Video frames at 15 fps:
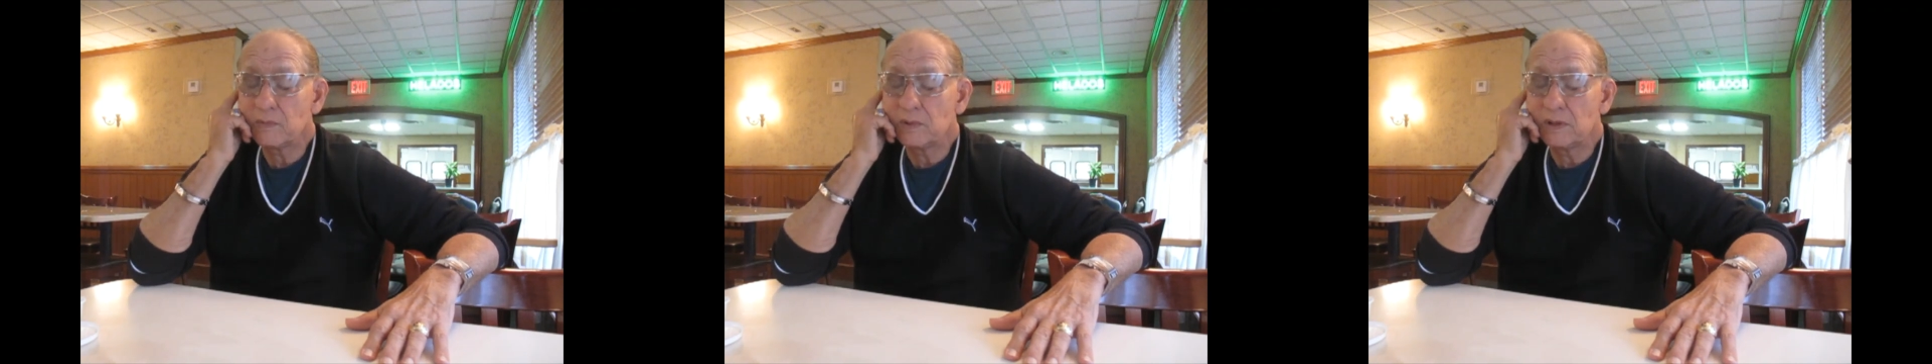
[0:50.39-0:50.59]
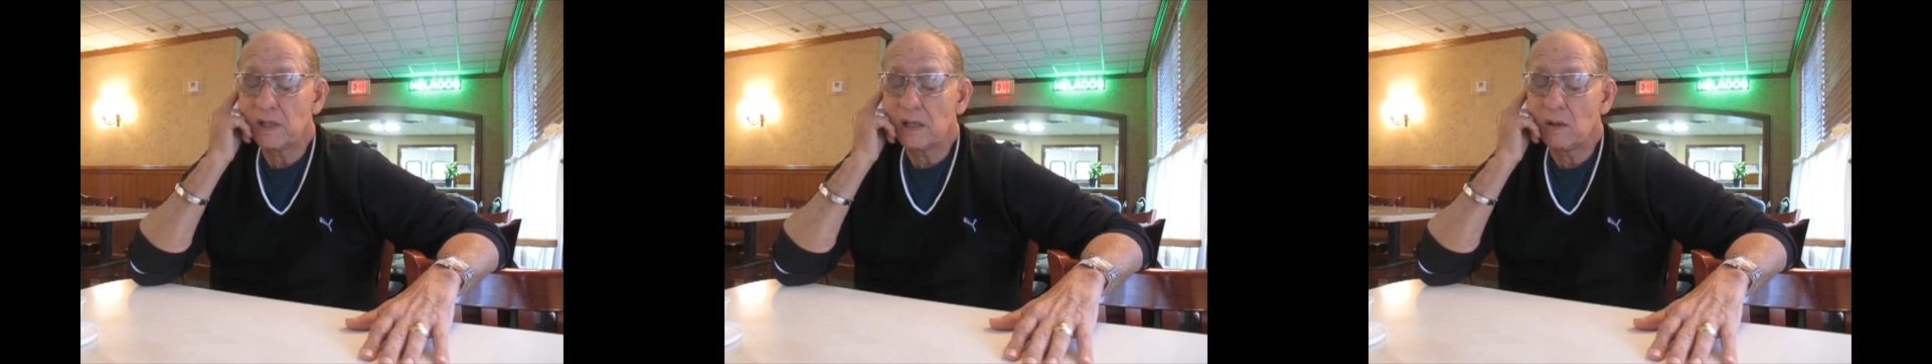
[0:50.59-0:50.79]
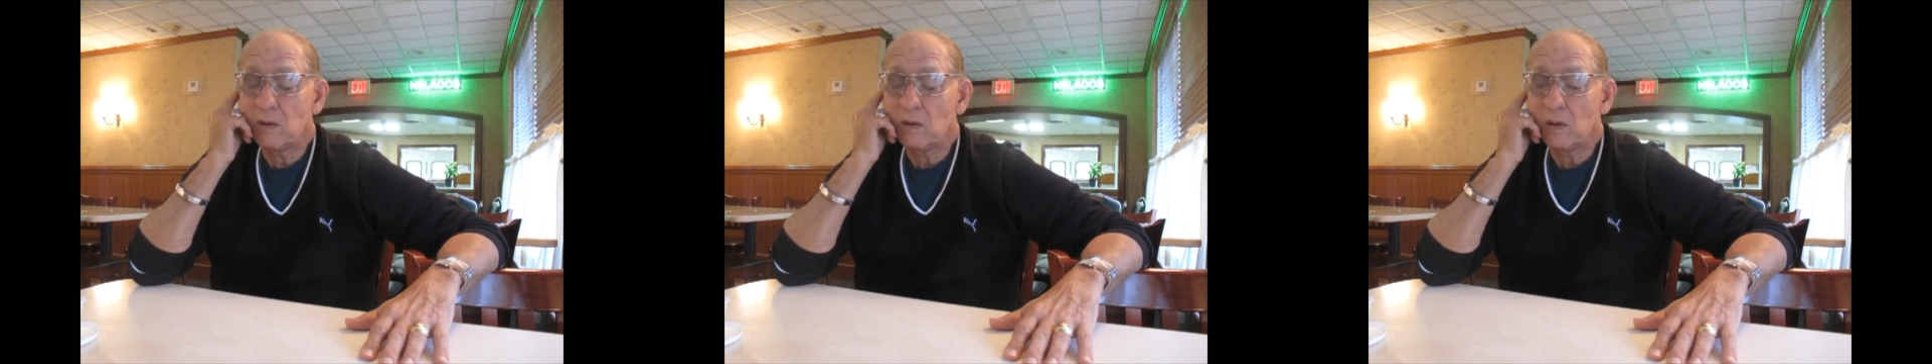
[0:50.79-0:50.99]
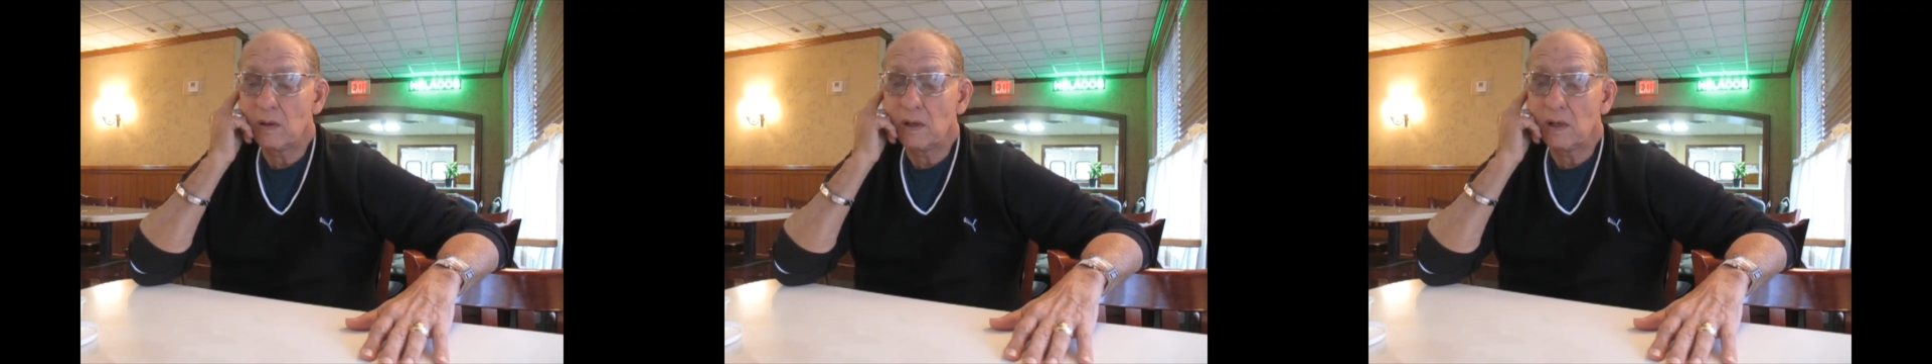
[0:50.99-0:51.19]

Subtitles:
now